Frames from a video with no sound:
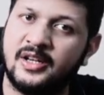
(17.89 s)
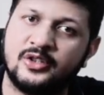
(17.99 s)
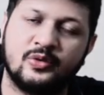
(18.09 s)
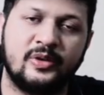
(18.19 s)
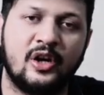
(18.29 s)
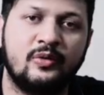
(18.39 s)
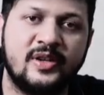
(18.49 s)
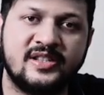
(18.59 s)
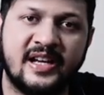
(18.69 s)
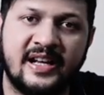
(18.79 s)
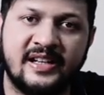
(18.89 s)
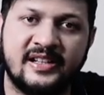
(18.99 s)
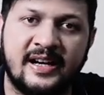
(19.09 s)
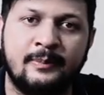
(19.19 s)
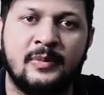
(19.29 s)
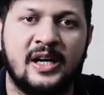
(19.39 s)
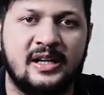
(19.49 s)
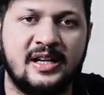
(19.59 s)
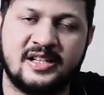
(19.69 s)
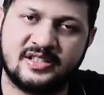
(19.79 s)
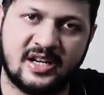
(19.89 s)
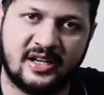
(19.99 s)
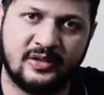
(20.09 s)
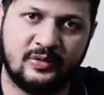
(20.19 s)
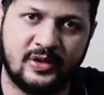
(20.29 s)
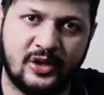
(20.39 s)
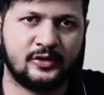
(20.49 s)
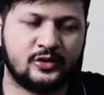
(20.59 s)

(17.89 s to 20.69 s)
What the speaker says: So without wasting any time, let's start the video.